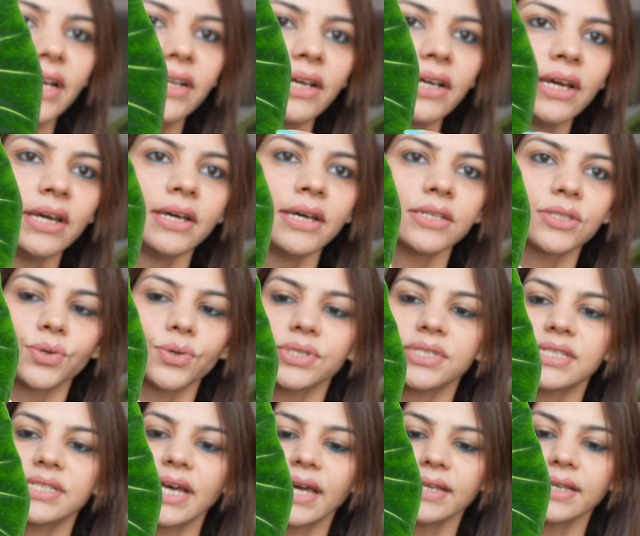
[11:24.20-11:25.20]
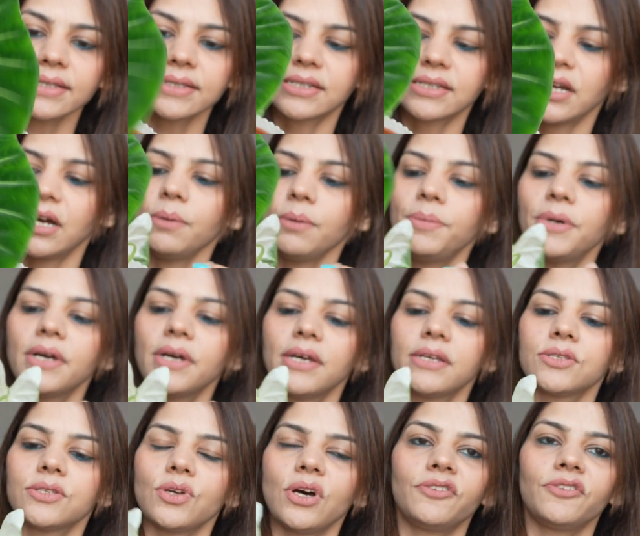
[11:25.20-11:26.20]
that. So it sized up.
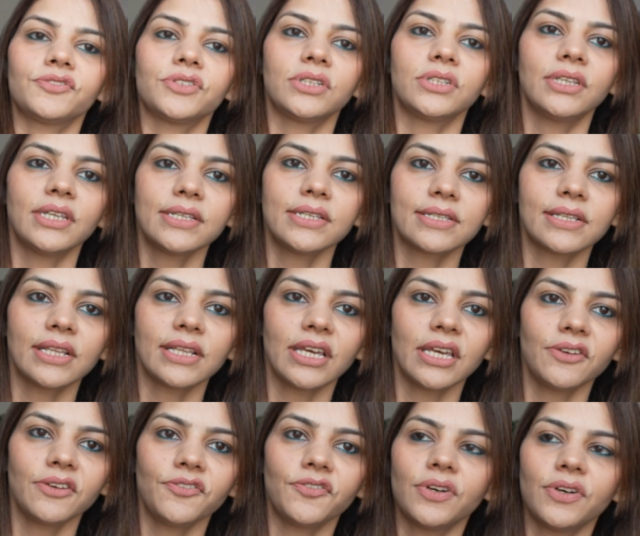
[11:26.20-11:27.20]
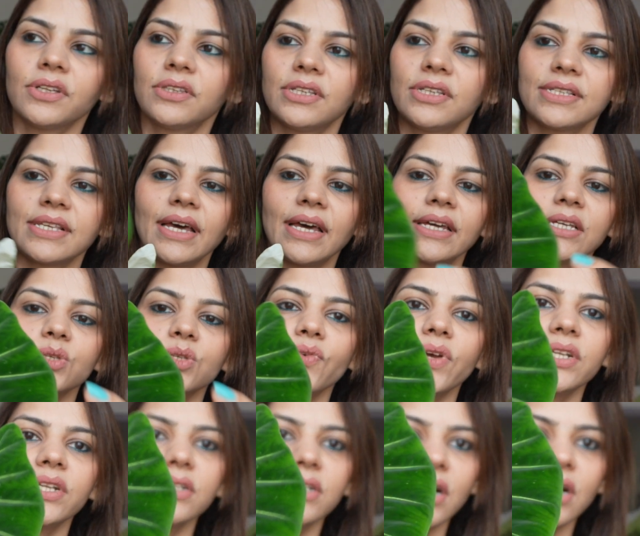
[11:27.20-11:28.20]
So after this leaf, the size
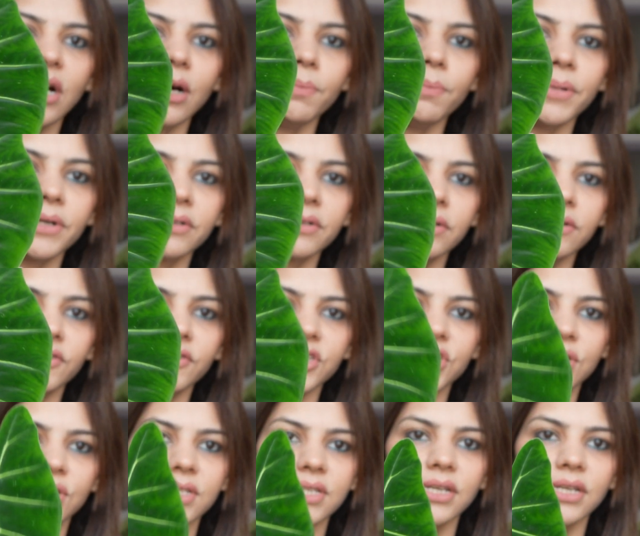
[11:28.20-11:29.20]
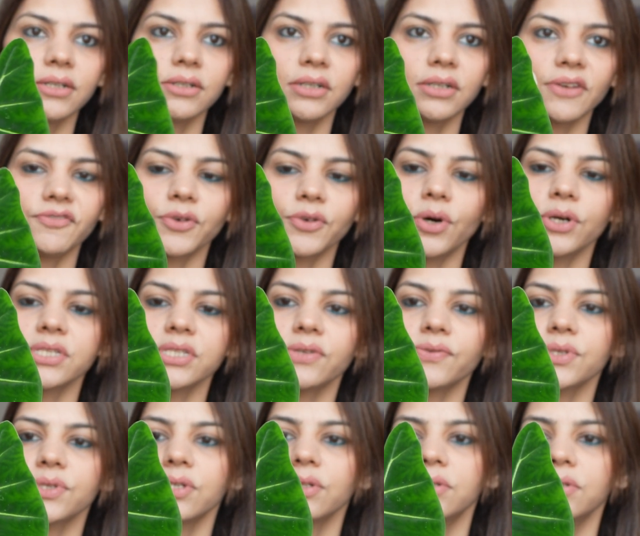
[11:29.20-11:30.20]
went up, which is here. Of course,
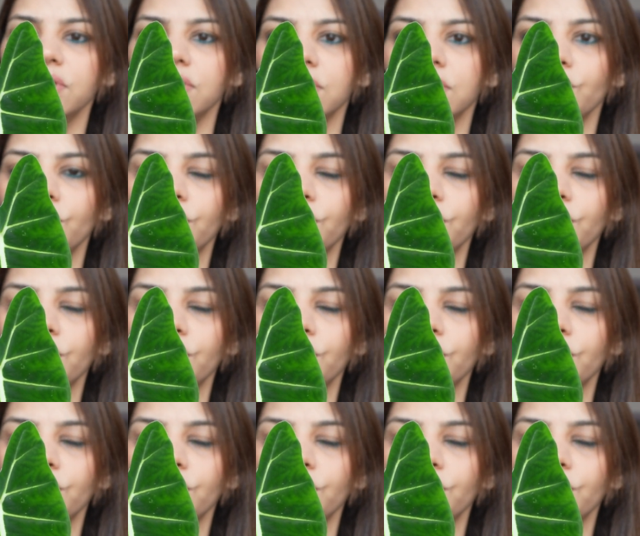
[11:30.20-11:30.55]
it was a